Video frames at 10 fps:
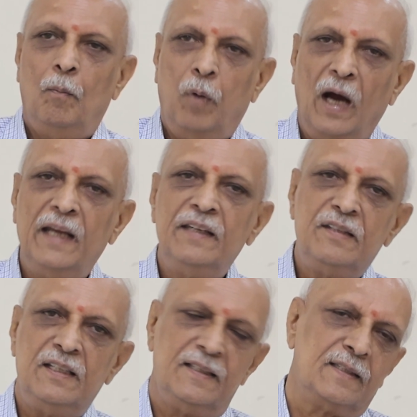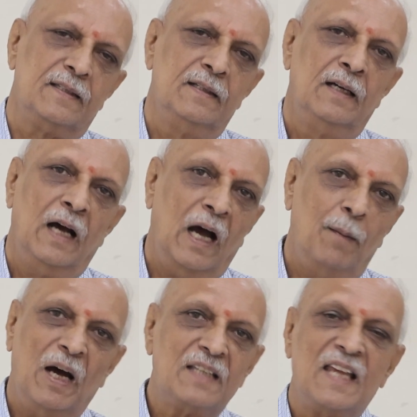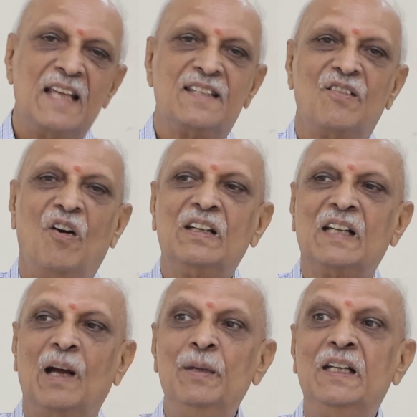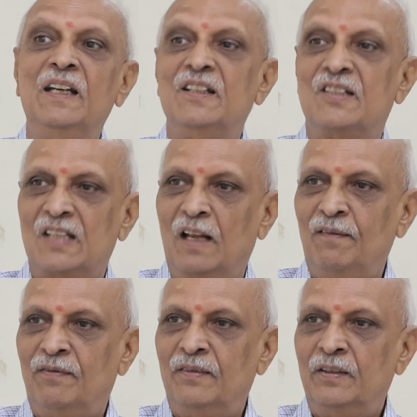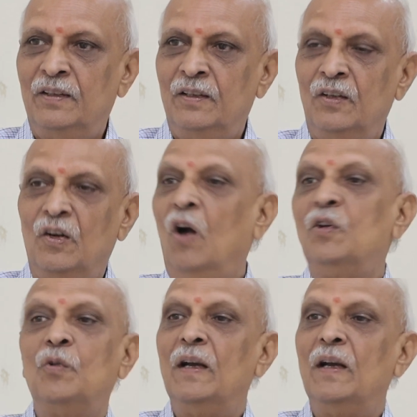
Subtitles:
Point is, Hamas has not committed itself not to